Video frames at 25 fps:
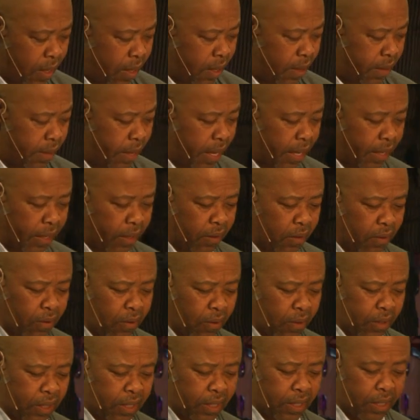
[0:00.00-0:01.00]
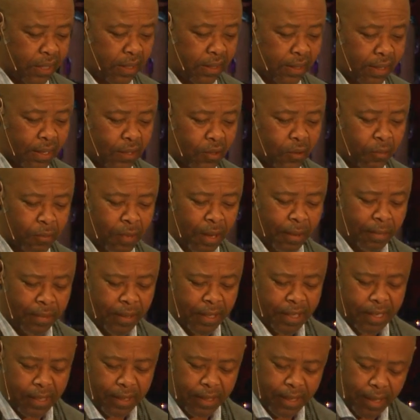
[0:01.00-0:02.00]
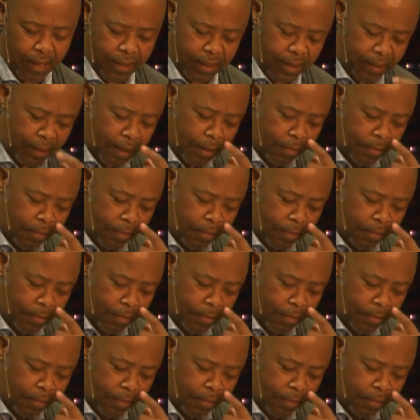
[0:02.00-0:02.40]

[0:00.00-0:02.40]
Thank you, Lord Jesus. May be seated in the